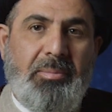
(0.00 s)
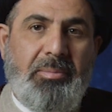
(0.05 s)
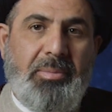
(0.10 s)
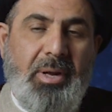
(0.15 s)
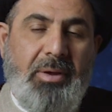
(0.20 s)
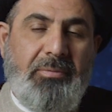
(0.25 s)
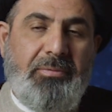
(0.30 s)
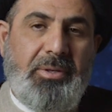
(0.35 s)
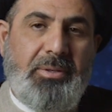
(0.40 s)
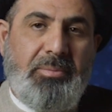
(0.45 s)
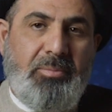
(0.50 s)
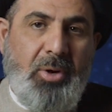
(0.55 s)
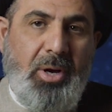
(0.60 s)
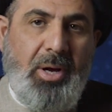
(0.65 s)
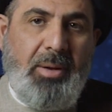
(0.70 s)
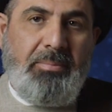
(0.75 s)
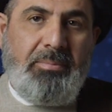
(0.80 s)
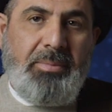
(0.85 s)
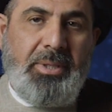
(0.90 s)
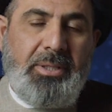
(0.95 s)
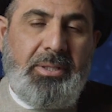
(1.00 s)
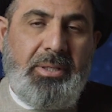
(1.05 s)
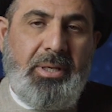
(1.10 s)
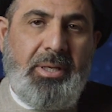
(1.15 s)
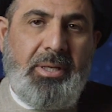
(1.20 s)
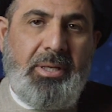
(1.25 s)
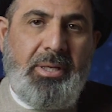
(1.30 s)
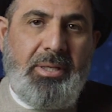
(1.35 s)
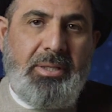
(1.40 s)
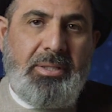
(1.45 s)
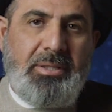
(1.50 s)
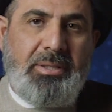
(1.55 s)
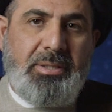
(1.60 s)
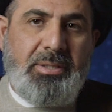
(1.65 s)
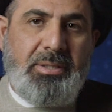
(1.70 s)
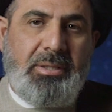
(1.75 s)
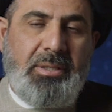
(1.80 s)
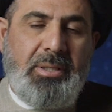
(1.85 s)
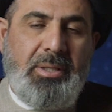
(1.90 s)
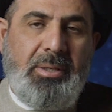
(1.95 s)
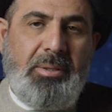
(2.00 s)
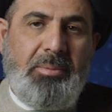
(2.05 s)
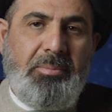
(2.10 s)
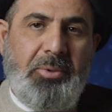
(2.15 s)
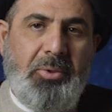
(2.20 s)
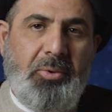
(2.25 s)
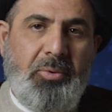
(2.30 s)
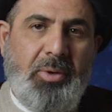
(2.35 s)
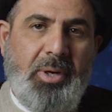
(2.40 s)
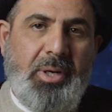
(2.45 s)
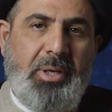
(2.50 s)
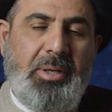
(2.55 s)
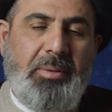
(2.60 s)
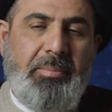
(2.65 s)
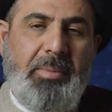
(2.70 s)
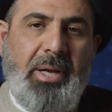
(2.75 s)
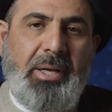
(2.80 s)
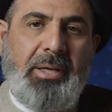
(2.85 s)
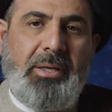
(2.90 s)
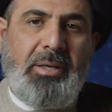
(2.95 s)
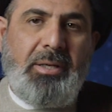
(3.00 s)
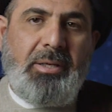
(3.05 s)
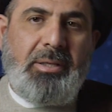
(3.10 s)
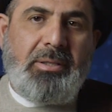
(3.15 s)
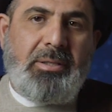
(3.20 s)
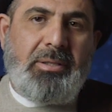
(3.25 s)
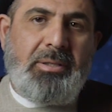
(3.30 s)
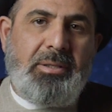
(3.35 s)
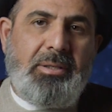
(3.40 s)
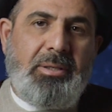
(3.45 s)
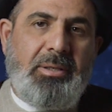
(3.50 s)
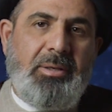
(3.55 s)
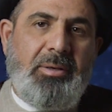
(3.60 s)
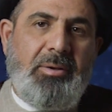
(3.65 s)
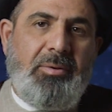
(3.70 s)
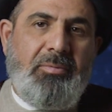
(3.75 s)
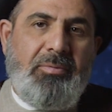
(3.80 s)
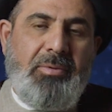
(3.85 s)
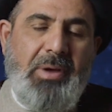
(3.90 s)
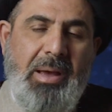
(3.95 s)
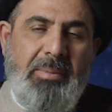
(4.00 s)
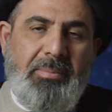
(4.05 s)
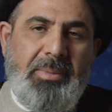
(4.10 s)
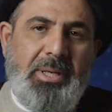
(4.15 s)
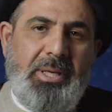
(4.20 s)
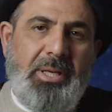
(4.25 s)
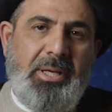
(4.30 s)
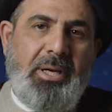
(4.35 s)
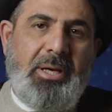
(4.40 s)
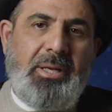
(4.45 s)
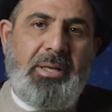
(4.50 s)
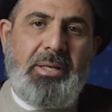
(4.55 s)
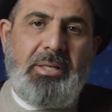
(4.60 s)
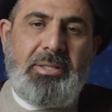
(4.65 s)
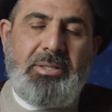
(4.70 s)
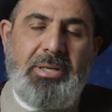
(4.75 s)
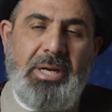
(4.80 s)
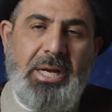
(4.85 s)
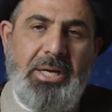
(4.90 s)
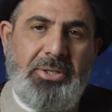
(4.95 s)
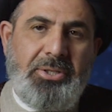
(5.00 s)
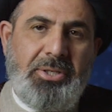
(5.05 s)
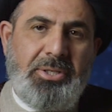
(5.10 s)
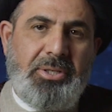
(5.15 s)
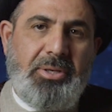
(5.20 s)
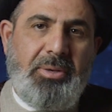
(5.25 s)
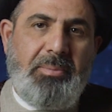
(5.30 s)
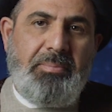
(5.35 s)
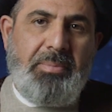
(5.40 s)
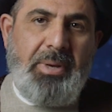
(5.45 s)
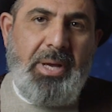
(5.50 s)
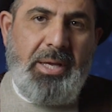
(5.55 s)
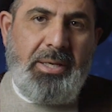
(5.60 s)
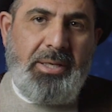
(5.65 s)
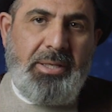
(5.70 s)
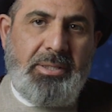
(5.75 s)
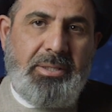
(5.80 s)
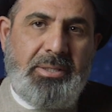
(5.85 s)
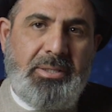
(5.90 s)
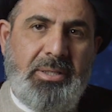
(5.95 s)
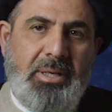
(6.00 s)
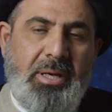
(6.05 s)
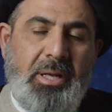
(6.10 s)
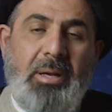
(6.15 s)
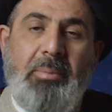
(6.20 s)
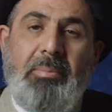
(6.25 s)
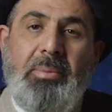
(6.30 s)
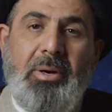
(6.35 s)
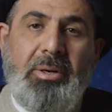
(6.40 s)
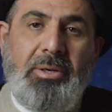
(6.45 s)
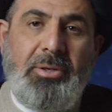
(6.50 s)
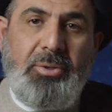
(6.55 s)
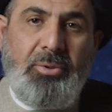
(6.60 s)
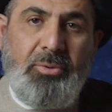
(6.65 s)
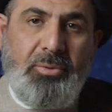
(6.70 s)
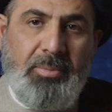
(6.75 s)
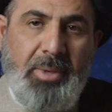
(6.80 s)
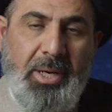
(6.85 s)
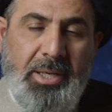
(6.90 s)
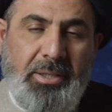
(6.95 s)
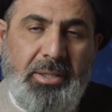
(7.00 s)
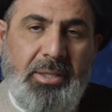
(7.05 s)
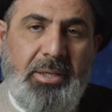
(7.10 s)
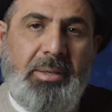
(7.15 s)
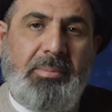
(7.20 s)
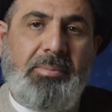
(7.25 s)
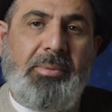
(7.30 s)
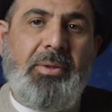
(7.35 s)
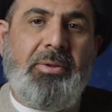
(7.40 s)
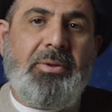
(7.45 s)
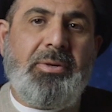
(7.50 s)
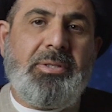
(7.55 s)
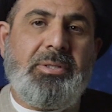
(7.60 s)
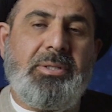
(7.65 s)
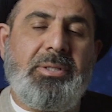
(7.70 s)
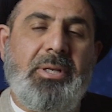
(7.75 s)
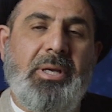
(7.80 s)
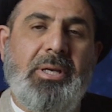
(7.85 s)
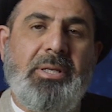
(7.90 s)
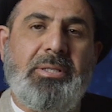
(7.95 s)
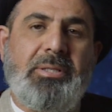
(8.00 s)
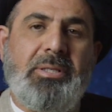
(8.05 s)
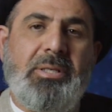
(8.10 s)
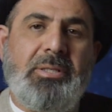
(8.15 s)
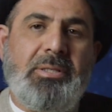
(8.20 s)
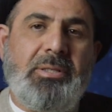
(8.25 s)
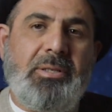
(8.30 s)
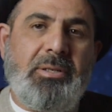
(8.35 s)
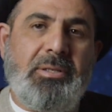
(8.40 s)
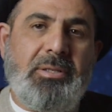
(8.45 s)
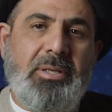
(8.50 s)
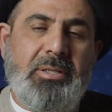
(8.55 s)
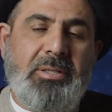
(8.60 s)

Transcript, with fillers: Prophet Muhammad and his pure and immaculate family and his righteous companions, and upon you, my dear brothers and sisters.